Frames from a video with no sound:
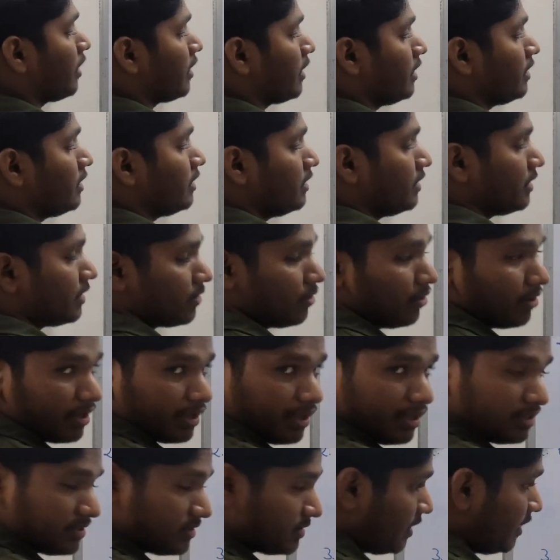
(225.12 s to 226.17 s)
again
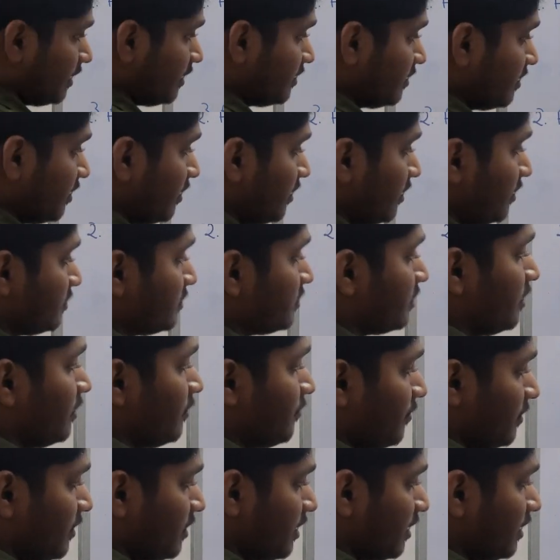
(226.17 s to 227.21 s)
going inside this
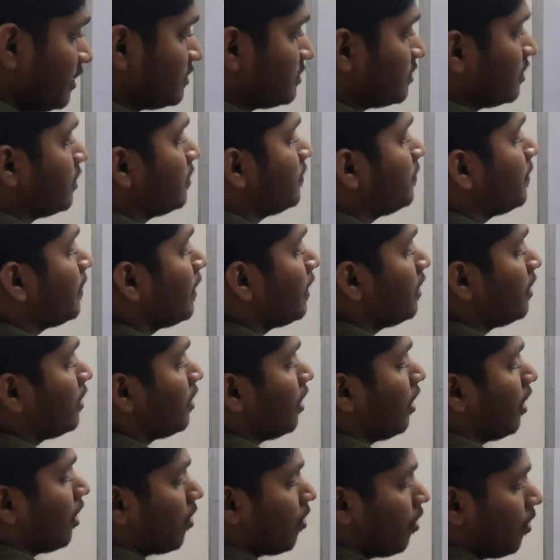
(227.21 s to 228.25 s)
if iteration,
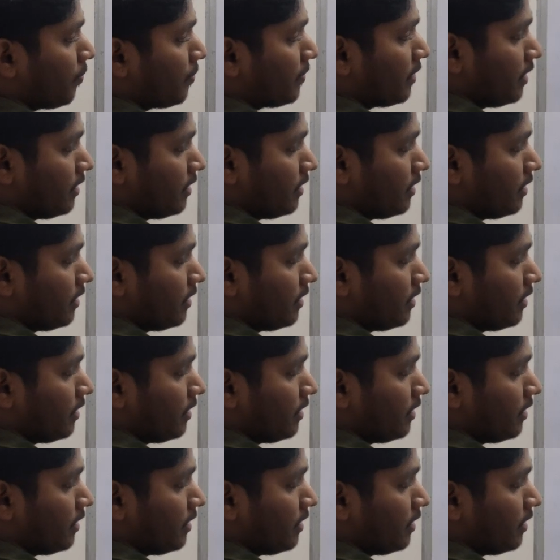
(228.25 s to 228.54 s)
copy